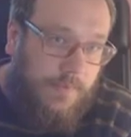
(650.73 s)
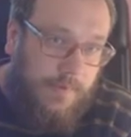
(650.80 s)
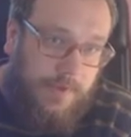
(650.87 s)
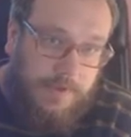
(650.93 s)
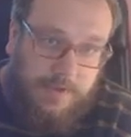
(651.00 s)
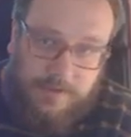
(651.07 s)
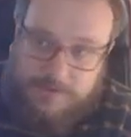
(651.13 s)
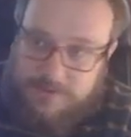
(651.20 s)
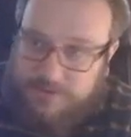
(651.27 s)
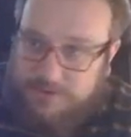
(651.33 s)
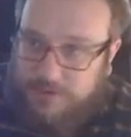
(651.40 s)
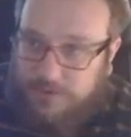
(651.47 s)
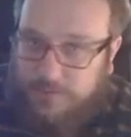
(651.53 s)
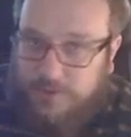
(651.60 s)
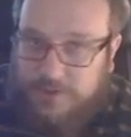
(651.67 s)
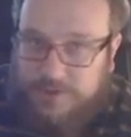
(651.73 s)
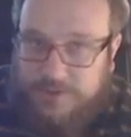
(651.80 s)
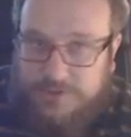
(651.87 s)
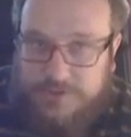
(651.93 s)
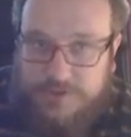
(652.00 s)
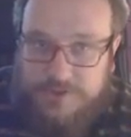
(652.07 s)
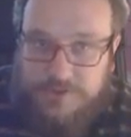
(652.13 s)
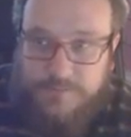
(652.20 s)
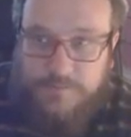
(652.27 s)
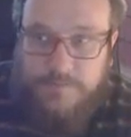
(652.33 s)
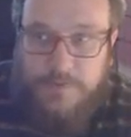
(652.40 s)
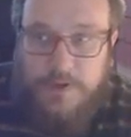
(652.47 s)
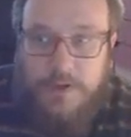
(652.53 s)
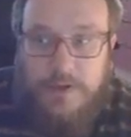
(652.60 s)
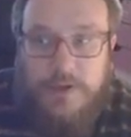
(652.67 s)
This is the operating system.
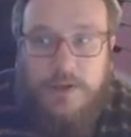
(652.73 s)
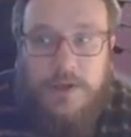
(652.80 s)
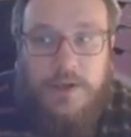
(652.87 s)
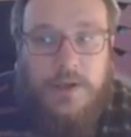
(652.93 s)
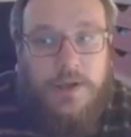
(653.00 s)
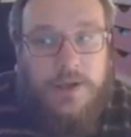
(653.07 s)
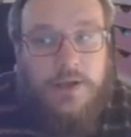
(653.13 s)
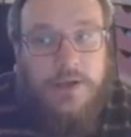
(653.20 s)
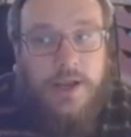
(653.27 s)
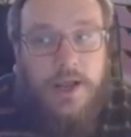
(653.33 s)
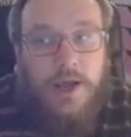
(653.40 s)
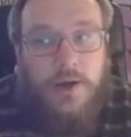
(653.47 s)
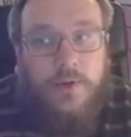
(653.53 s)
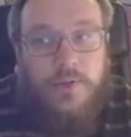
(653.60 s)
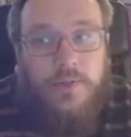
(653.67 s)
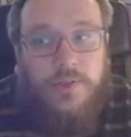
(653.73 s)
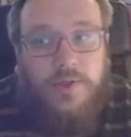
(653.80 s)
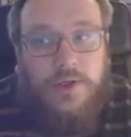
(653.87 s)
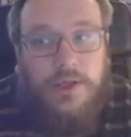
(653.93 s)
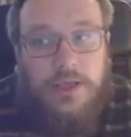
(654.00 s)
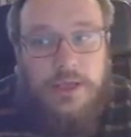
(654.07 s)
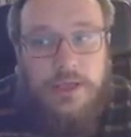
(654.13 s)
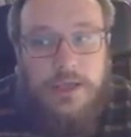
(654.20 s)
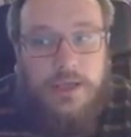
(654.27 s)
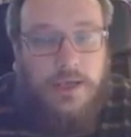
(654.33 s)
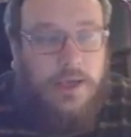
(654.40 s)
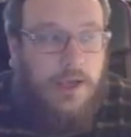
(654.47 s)
Now the